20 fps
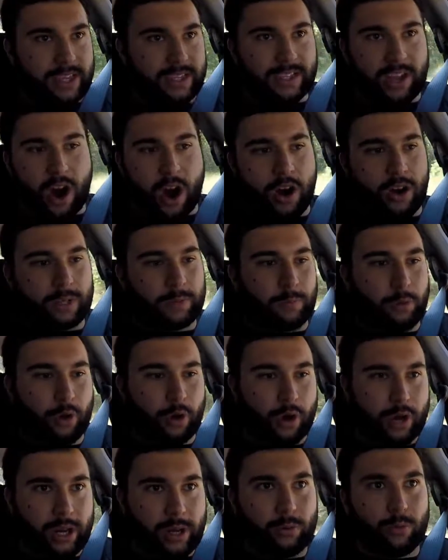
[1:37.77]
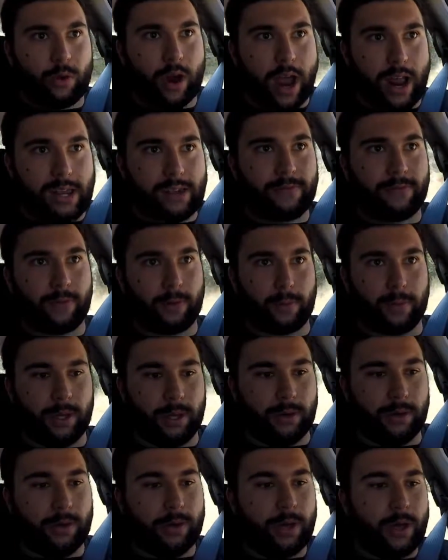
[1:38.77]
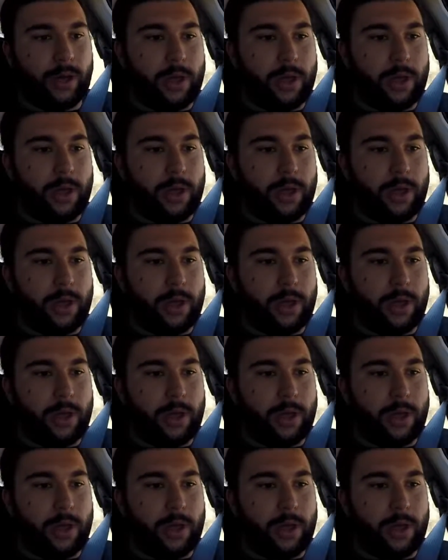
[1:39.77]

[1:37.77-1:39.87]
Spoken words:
This car is pretty ready for you.